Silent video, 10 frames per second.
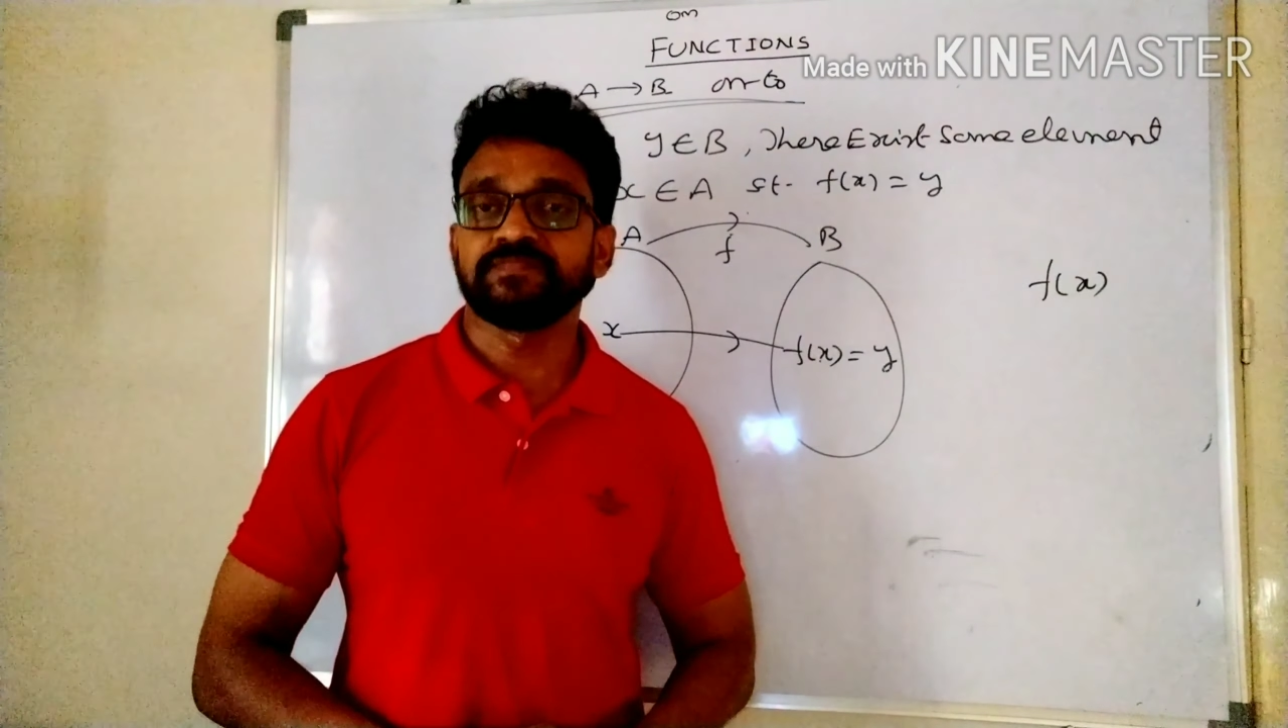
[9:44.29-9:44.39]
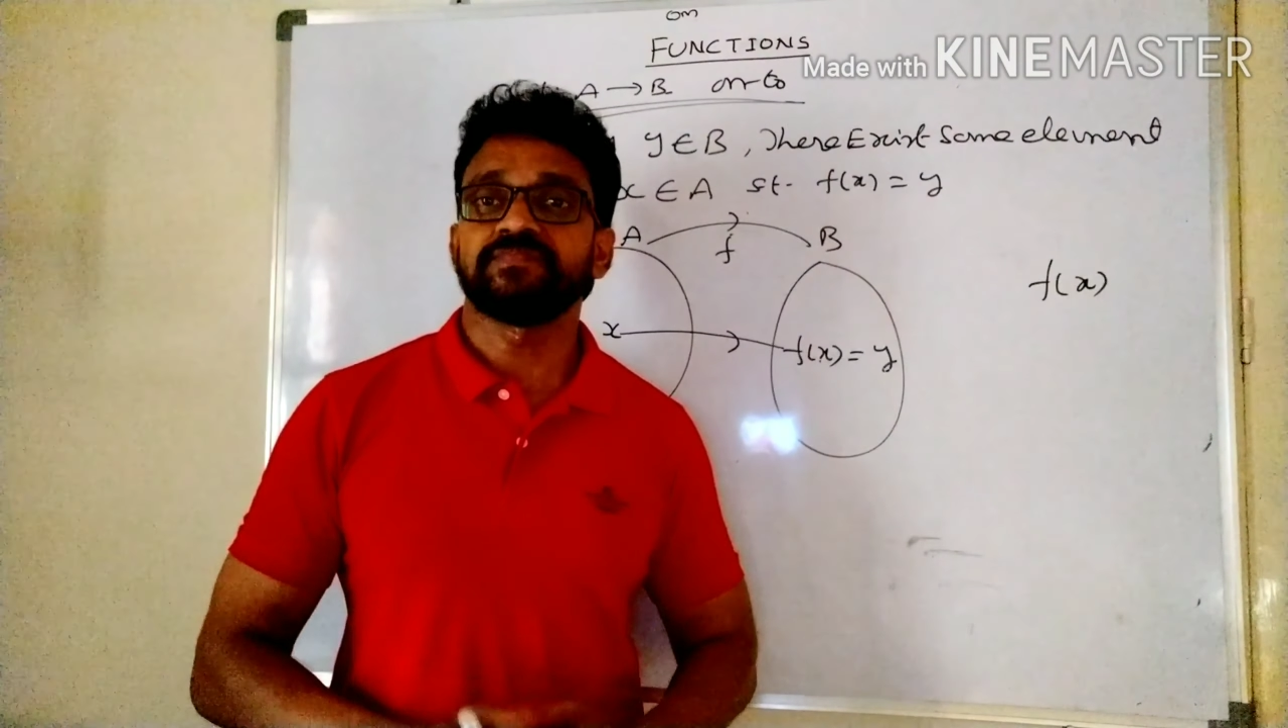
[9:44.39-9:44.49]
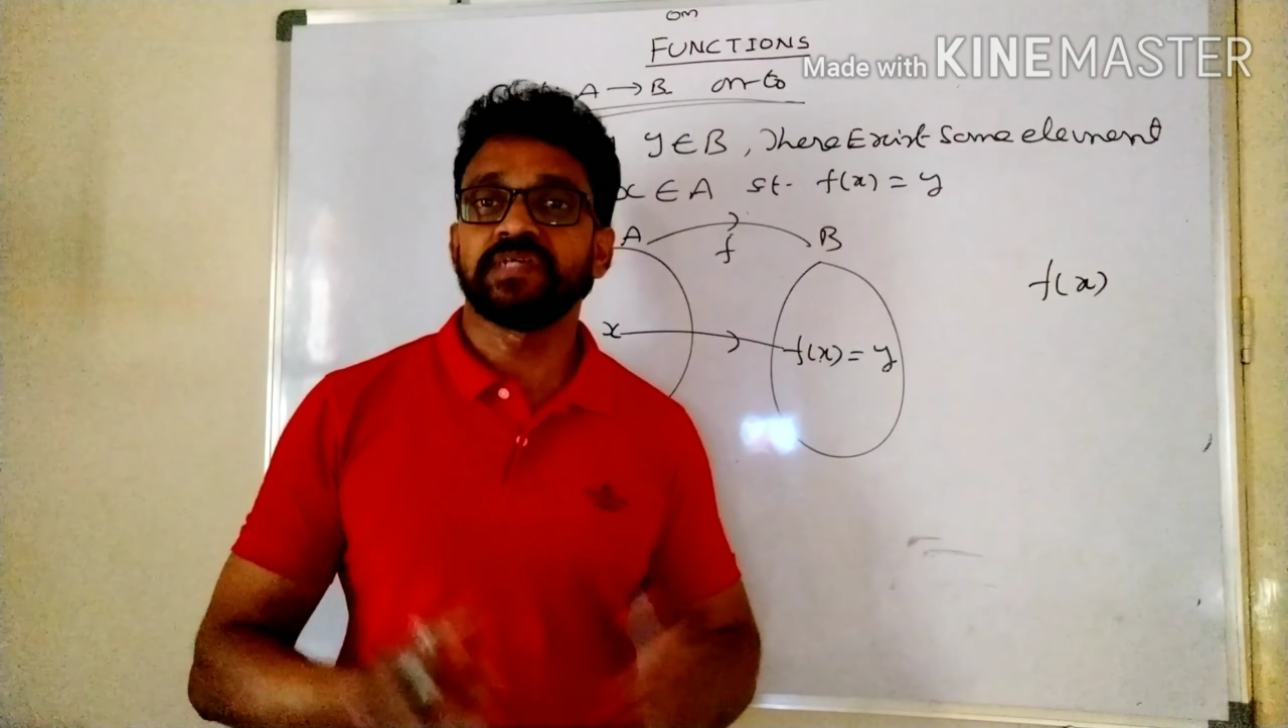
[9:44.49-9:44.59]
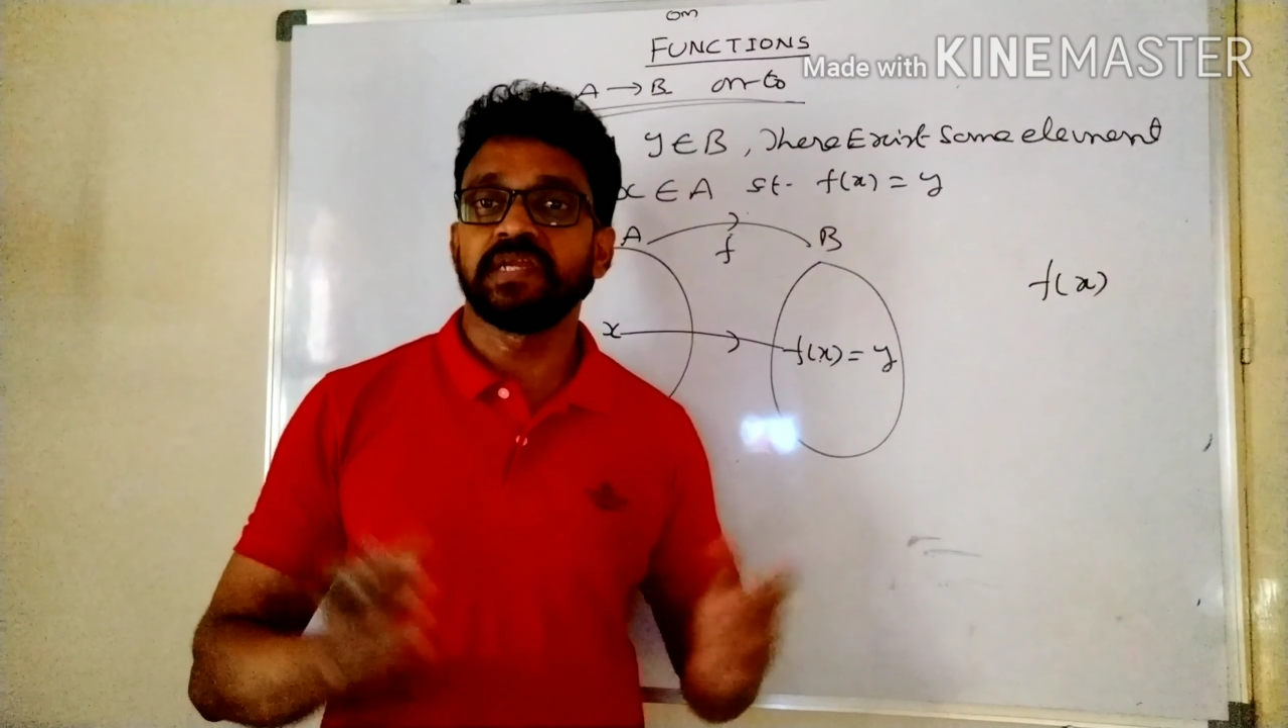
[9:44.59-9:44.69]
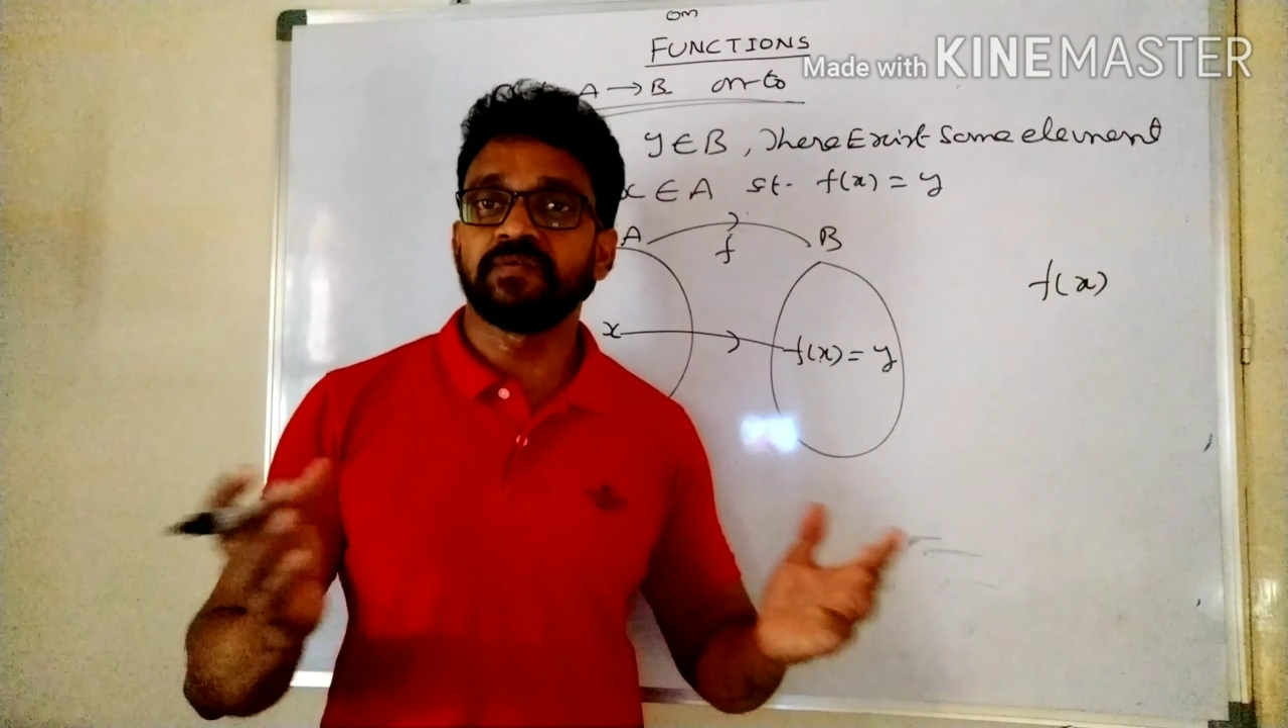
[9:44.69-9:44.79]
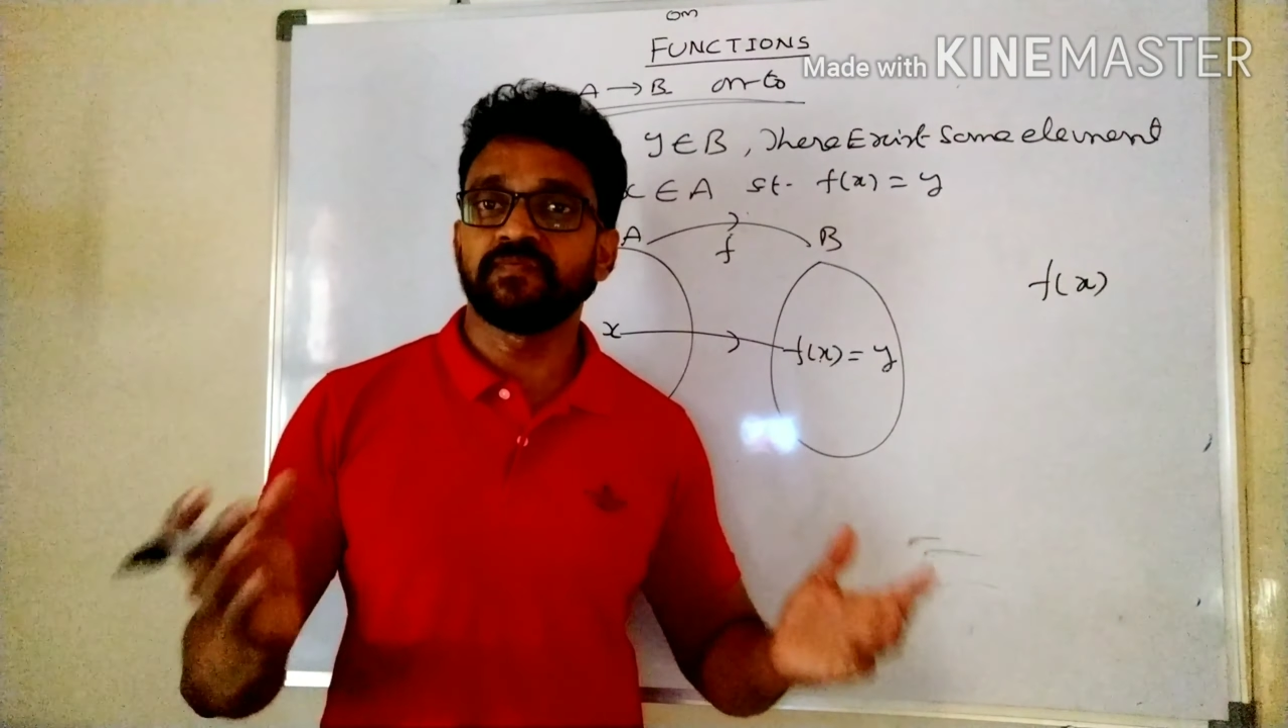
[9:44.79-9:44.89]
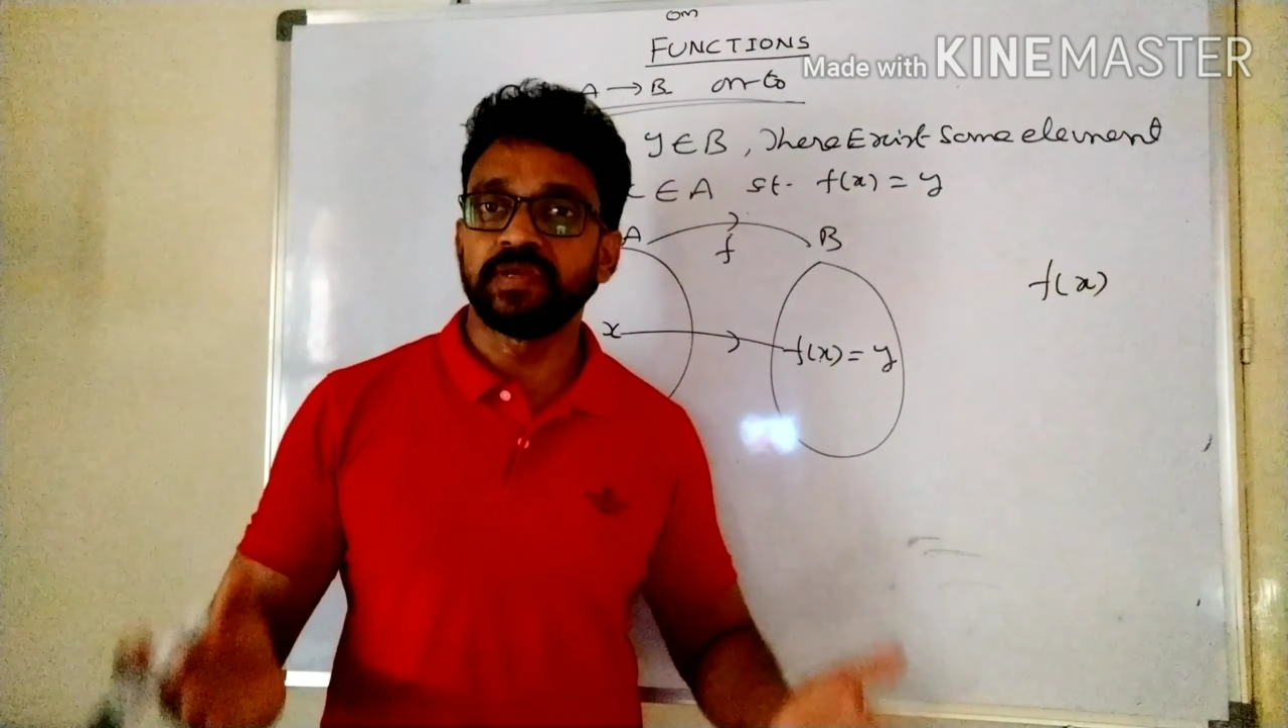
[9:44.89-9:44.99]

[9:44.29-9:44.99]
Then f